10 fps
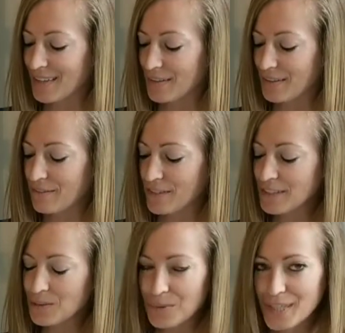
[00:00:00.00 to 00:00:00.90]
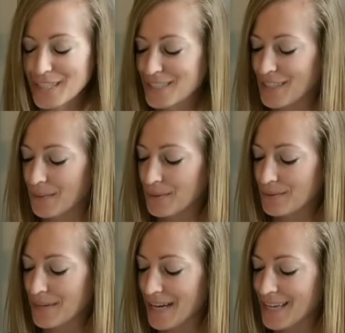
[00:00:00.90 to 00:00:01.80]
And first we're going to start with
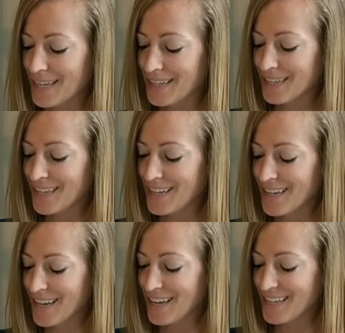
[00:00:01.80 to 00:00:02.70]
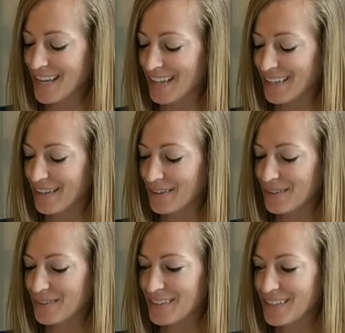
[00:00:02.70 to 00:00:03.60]
red and yellow.
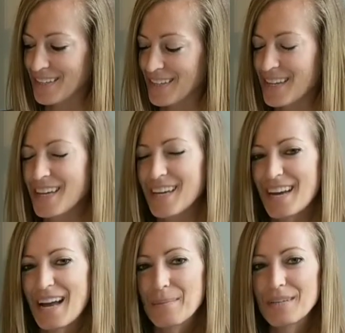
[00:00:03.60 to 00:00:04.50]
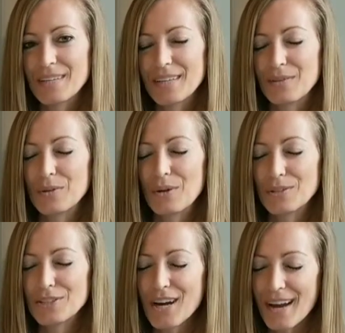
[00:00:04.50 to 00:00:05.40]
And I'm going to let you close
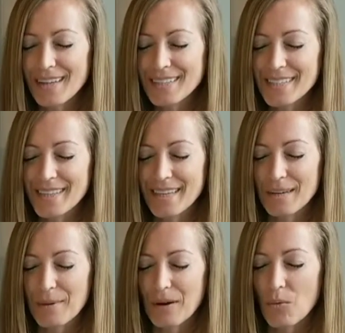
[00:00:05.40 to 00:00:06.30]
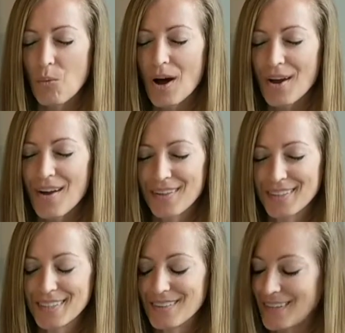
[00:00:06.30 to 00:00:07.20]
your eyes and think about what
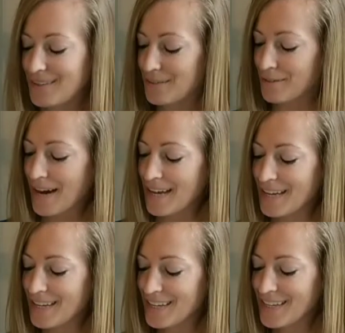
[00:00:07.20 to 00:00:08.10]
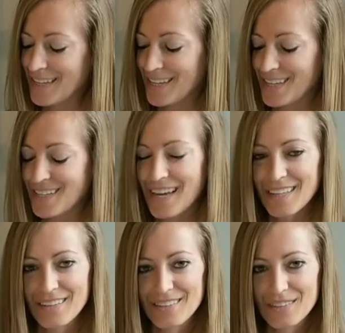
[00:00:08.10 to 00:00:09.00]
color you think red and
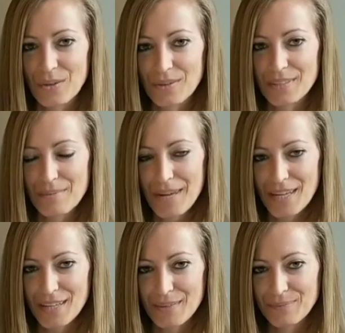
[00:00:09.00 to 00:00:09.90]
yellow is going to make.